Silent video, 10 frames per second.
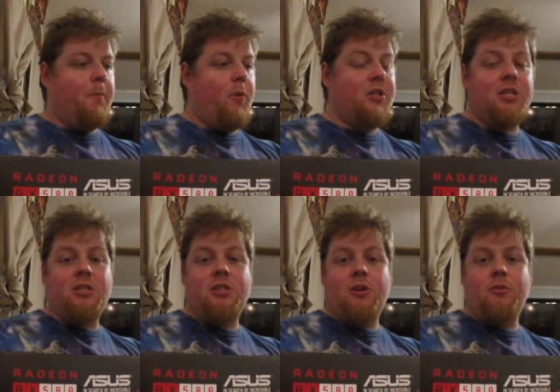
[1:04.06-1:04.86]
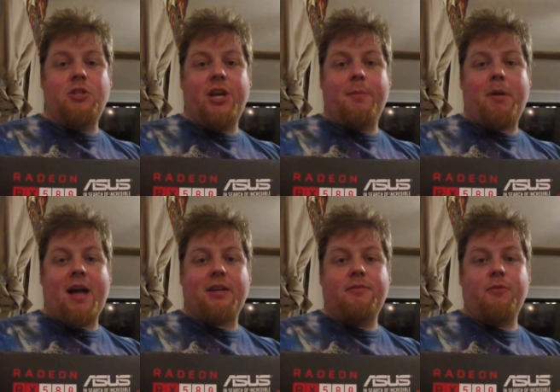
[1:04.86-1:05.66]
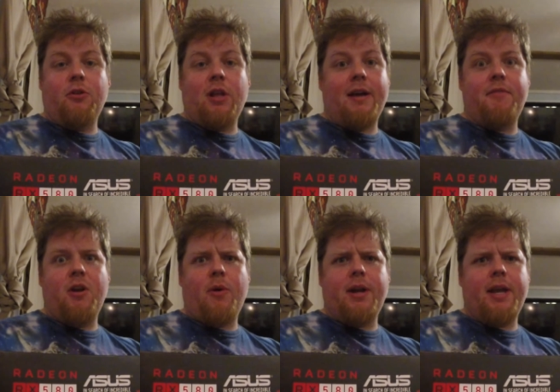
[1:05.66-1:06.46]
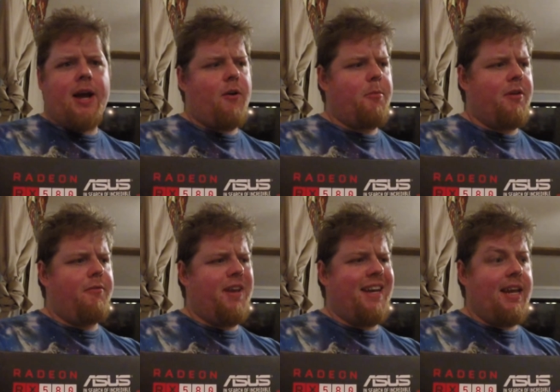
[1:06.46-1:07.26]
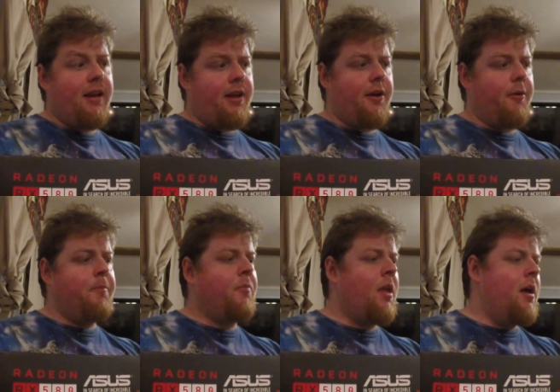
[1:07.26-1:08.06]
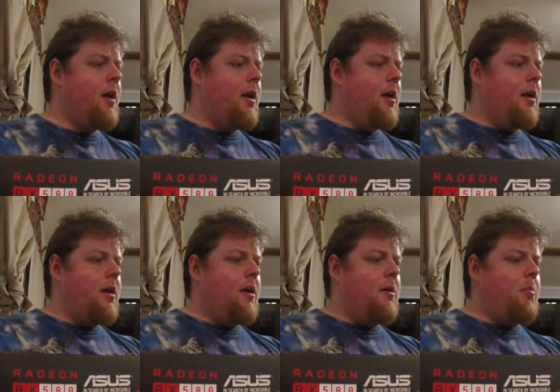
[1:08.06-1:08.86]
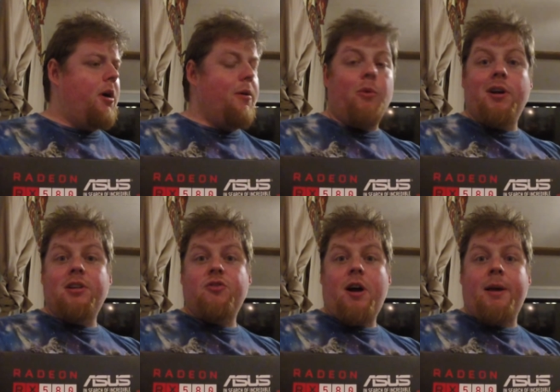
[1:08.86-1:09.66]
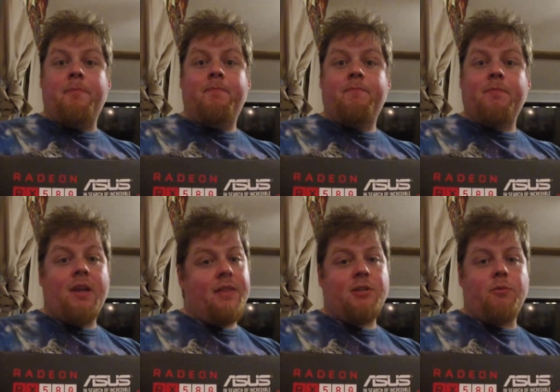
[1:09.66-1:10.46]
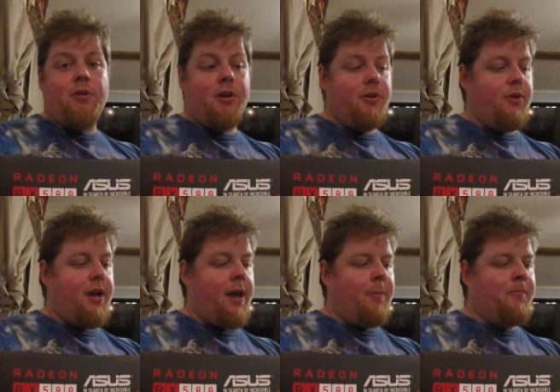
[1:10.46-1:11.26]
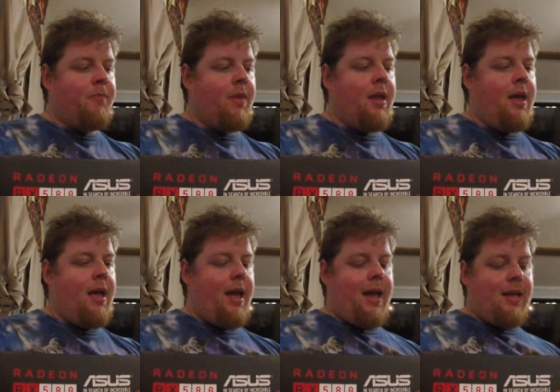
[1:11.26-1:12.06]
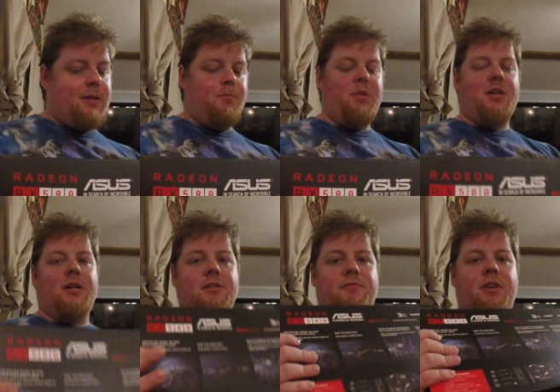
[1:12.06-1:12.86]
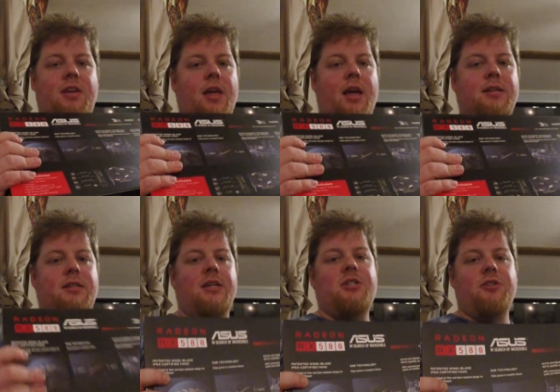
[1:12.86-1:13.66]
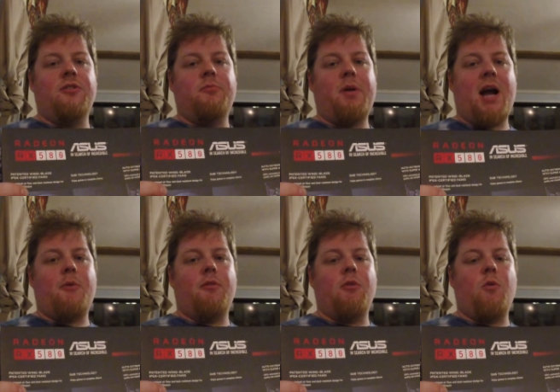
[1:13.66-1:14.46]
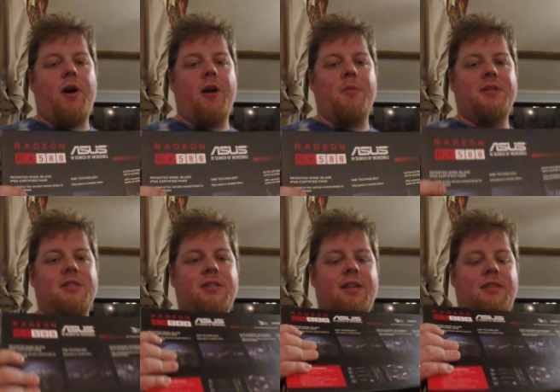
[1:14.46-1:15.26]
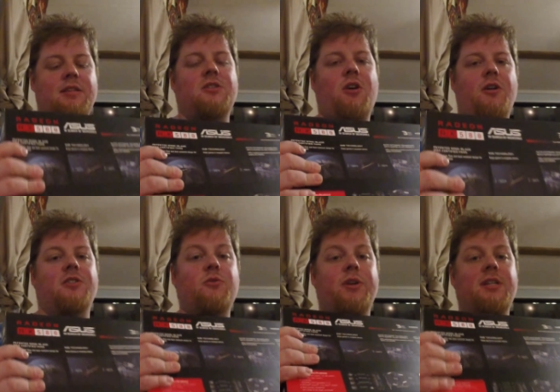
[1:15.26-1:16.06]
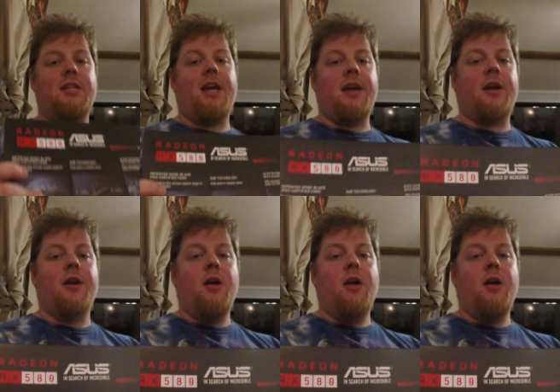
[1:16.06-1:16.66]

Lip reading: which is so jam-packed full, I have no idea how I'm going to fit it in here, but we're going to try, and that's what we're going to do today. And because of the additional power requirements that this card is going to take,